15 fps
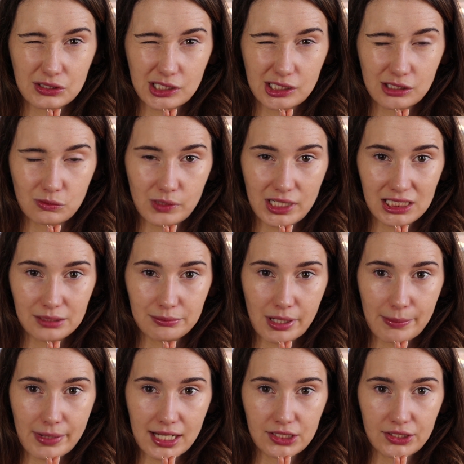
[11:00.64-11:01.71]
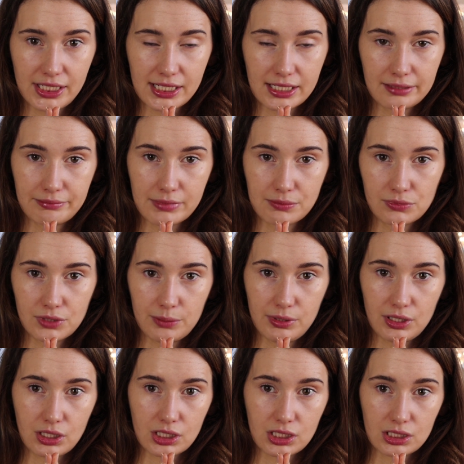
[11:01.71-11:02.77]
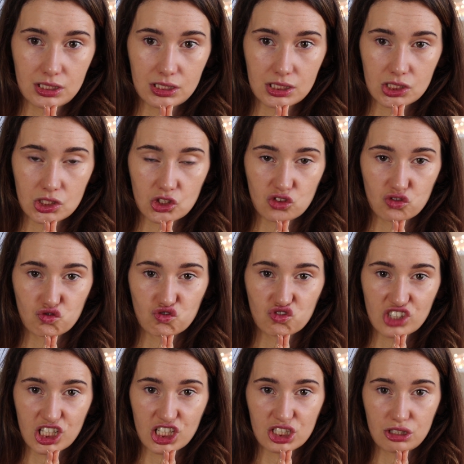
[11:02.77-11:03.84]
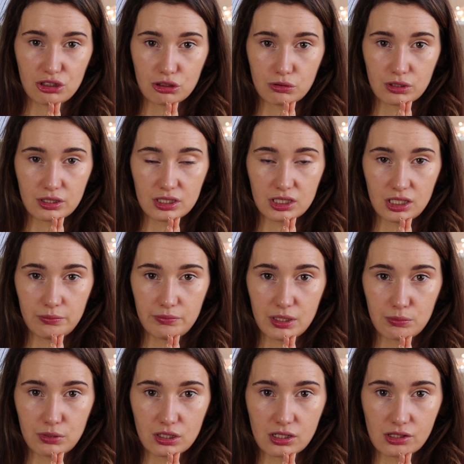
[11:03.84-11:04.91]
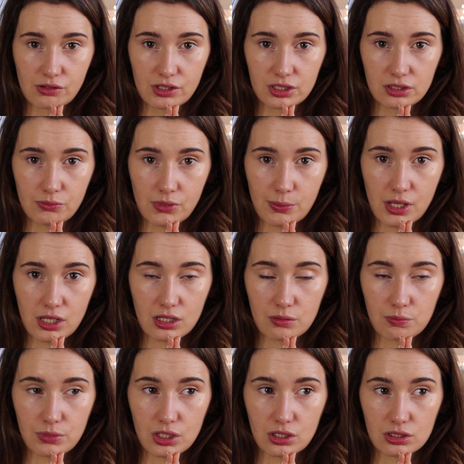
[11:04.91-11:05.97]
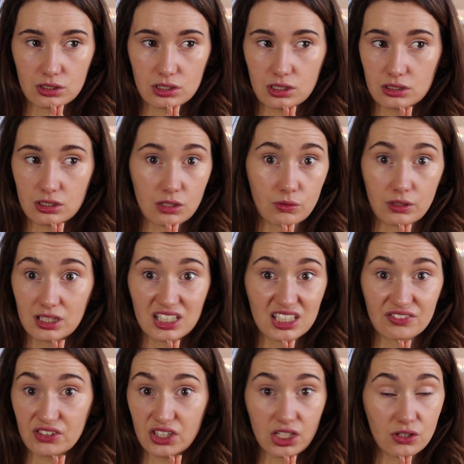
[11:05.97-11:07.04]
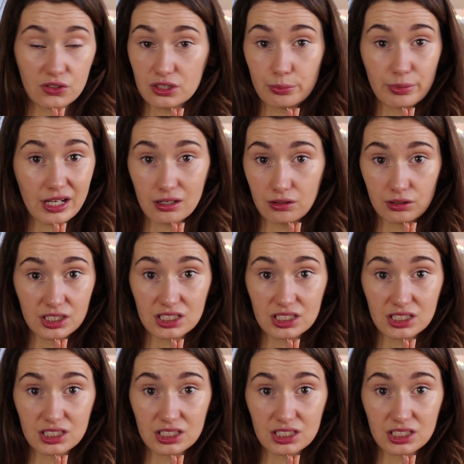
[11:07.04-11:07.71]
so I don't waste my battery and memory, because I guess you don't want to see me put on the rest of my makeup, because it's not what this video is about.